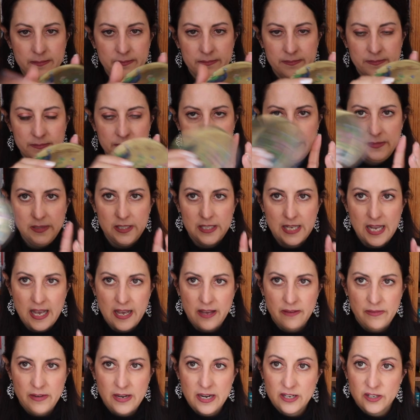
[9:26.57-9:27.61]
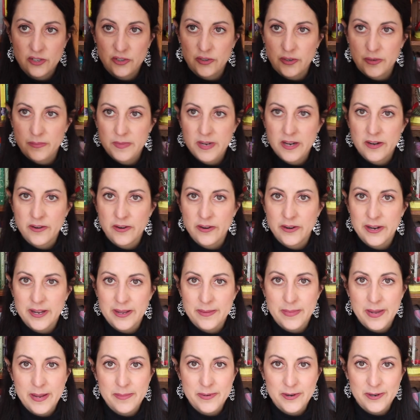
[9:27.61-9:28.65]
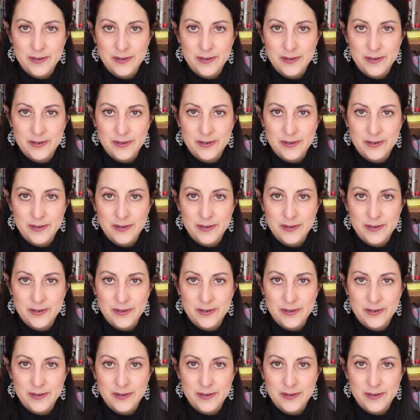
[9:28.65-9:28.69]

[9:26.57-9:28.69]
to have an extra mirror in my